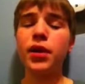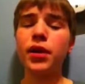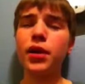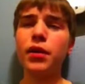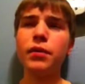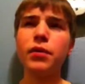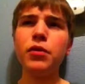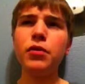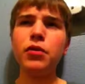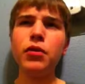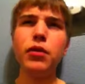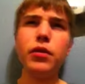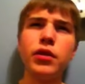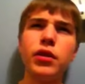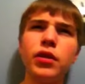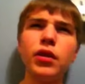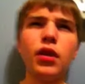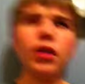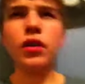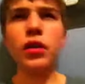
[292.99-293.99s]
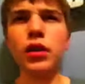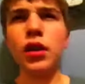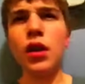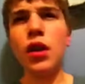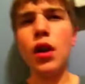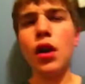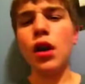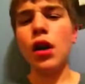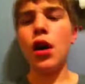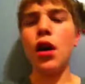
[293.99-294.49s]
Like, if you use it on
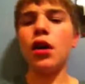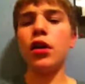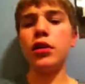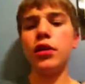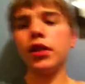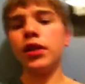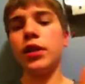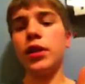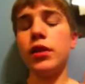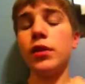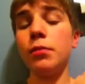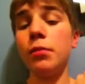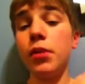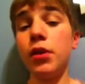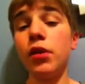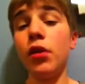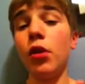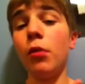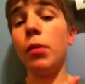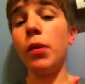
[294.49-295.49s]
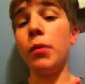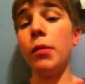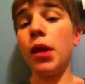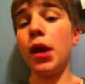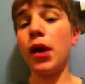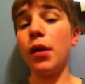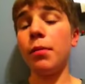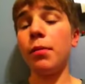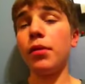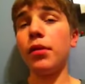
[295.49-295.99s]
Octane, that's a big open
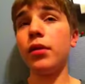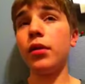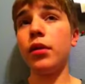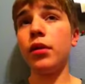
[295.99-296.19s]
map,